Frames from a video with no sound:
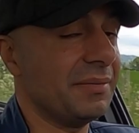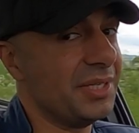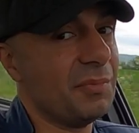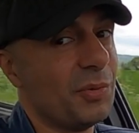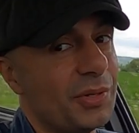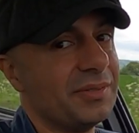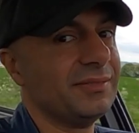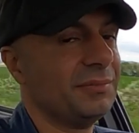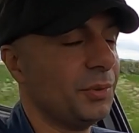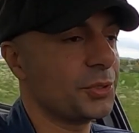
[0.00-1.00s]
#1
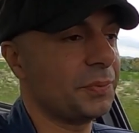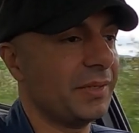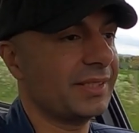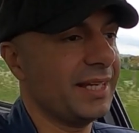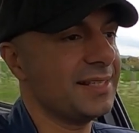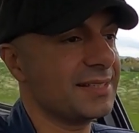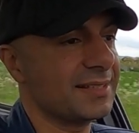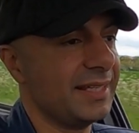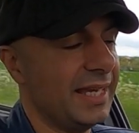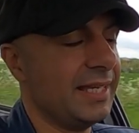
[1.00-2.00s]
Porsche
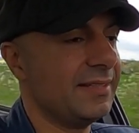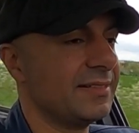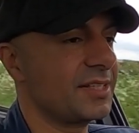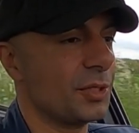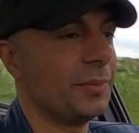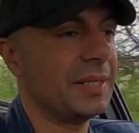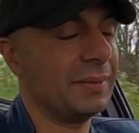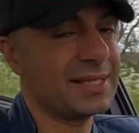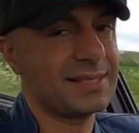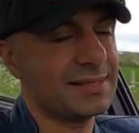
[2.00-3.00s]
podcast in so many
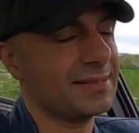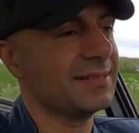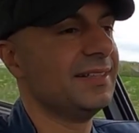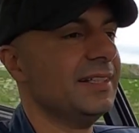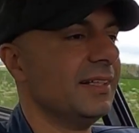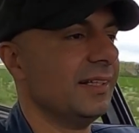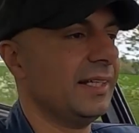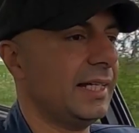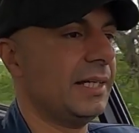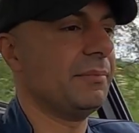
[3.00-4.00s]
places.
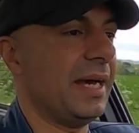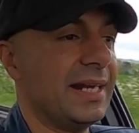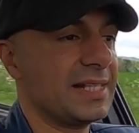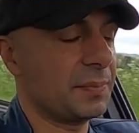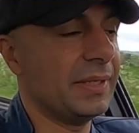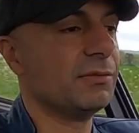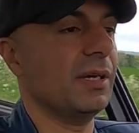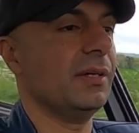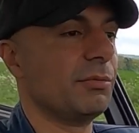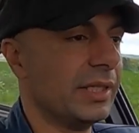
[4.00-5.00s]
And it's been
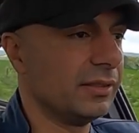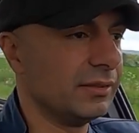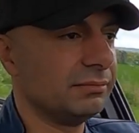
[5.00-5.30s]
a real